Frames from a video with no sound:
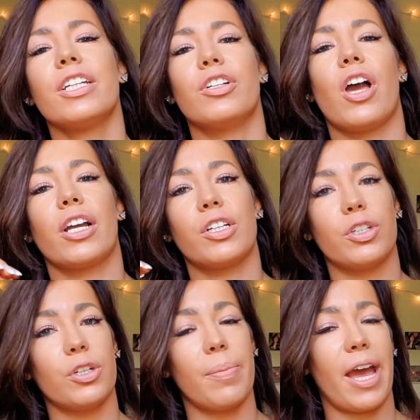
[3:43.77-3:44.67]
You're not
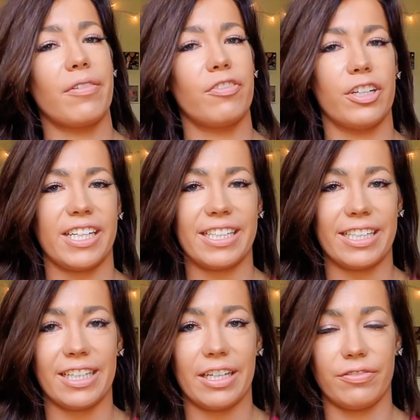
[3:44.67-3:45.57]
good or bad for
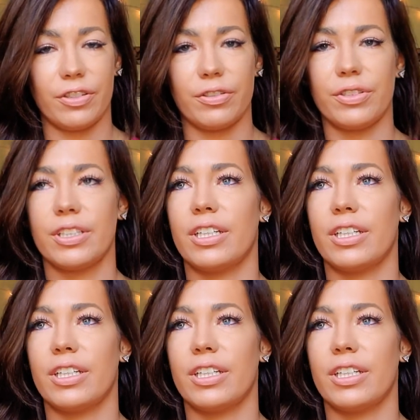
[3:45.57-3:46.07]
eating a food.